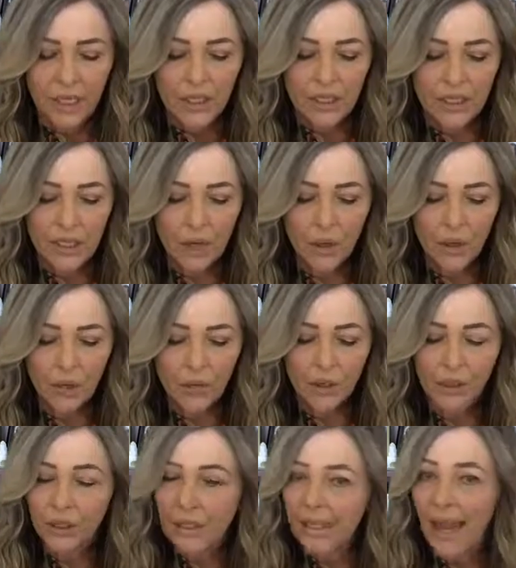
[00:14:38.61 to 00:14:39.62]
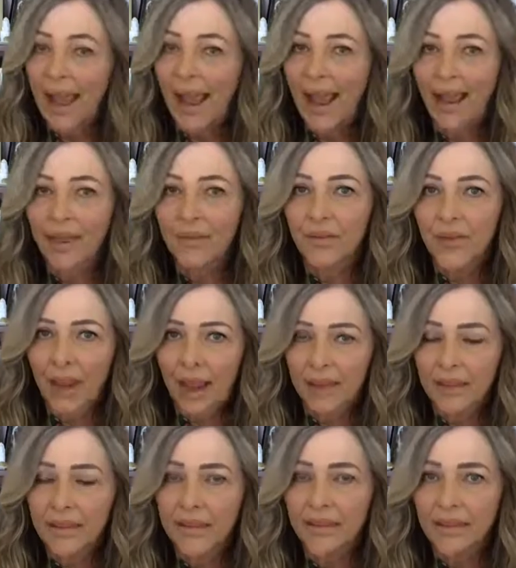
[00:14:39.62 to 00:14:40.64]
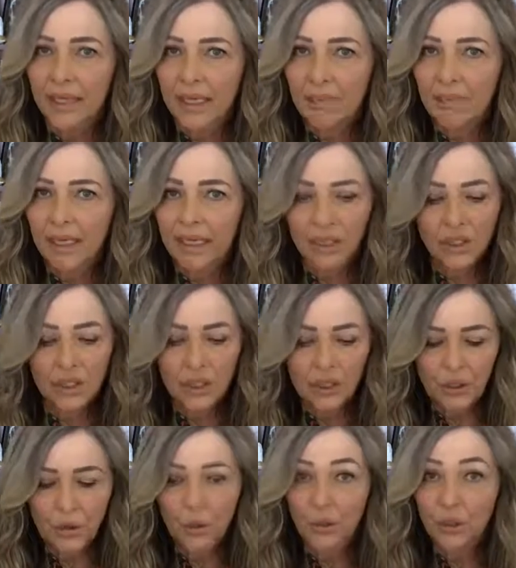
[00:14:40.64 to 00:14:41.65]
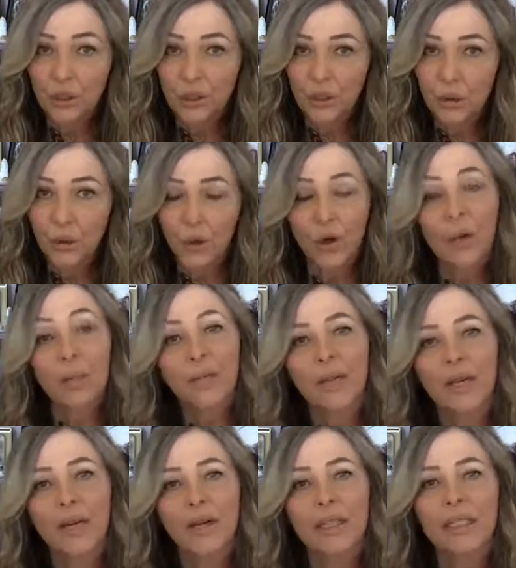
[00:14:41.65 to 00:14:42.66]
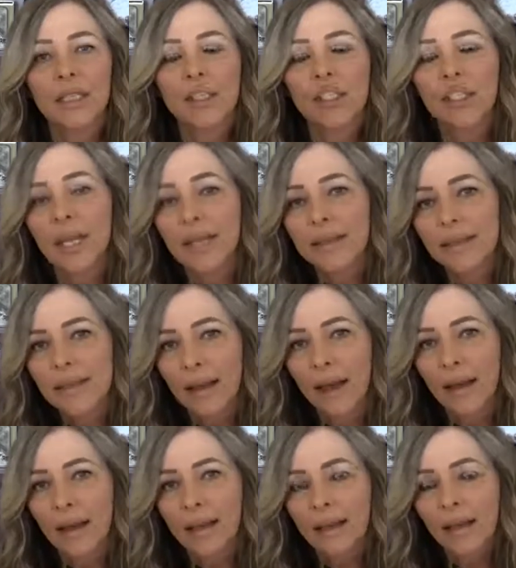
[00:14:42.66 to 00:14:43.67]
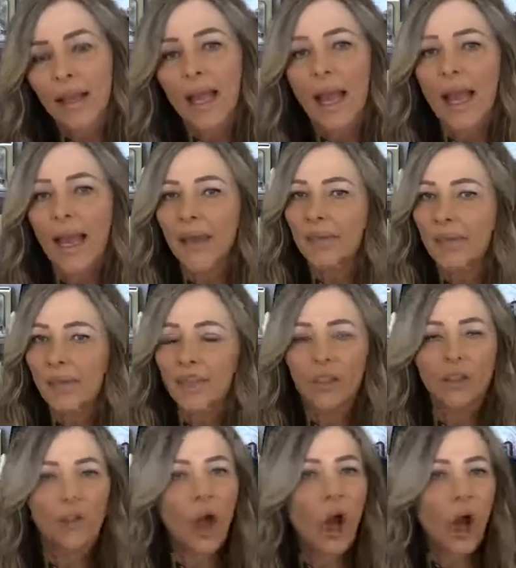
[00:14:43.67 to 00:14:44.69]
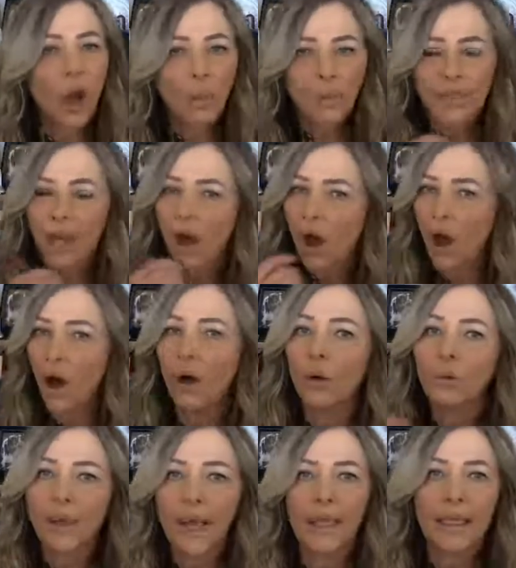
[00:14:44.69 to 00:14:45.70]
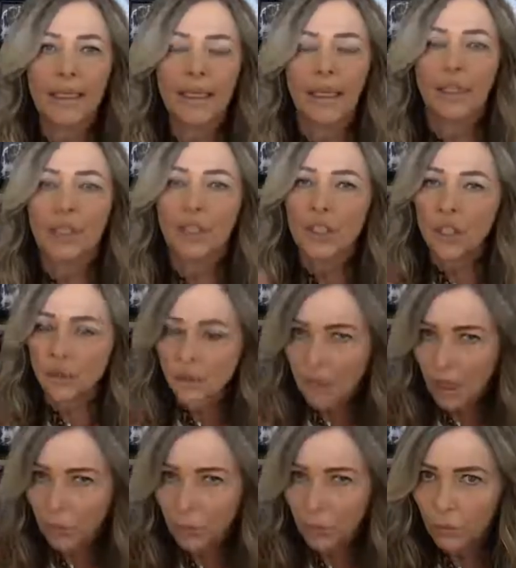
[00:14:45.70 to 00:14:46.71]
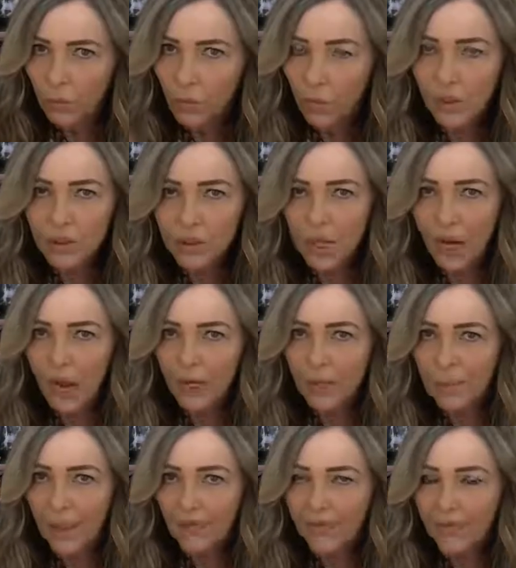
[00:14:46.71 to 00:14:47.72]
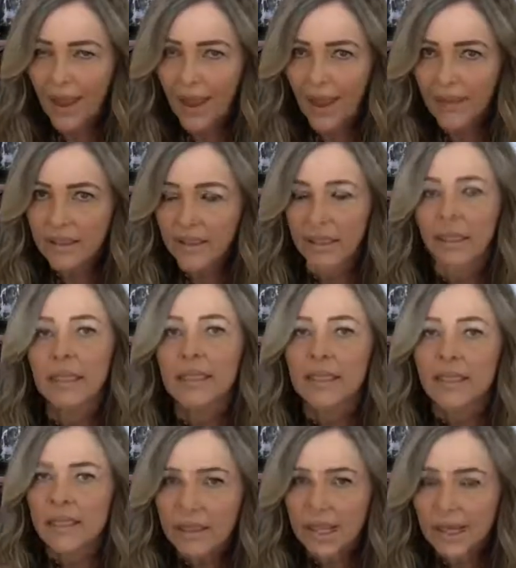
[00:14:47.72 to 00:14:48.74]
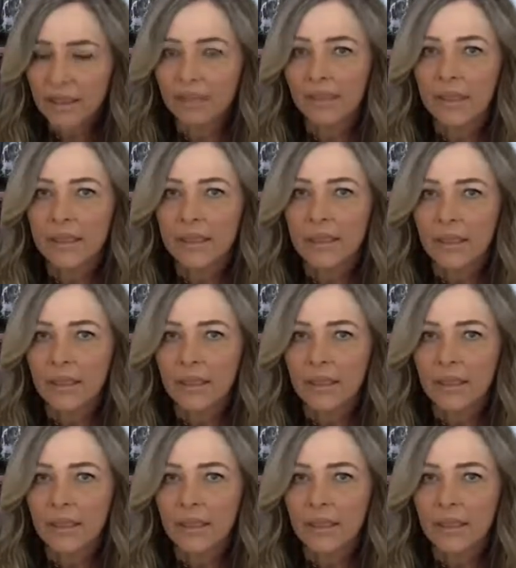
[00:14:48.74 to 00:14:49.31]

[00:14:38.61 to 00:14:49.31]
So you're going to add that statement to your parent agenda, and then you'll be all ready to talk about that statement